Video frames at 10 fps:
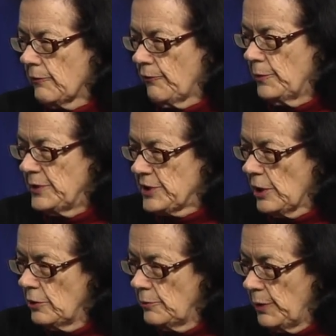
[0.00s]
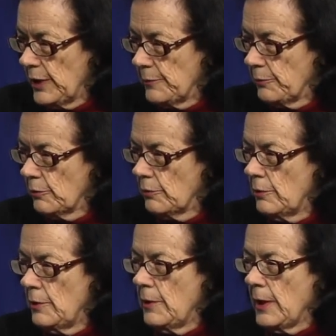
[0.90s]
from its own people
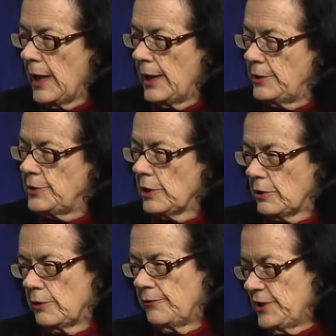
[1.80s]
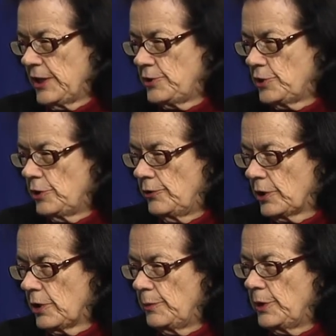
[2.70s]
and a lot of tension in
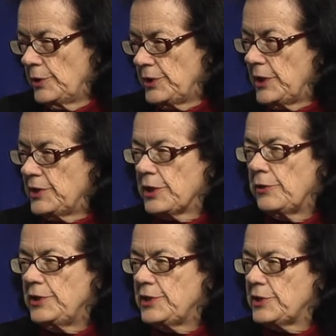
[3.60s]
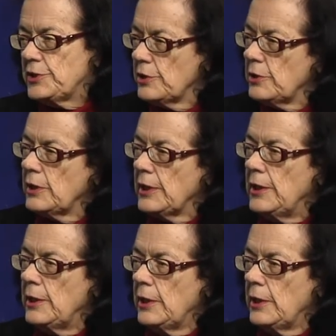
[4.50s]
the community. So this is certainly,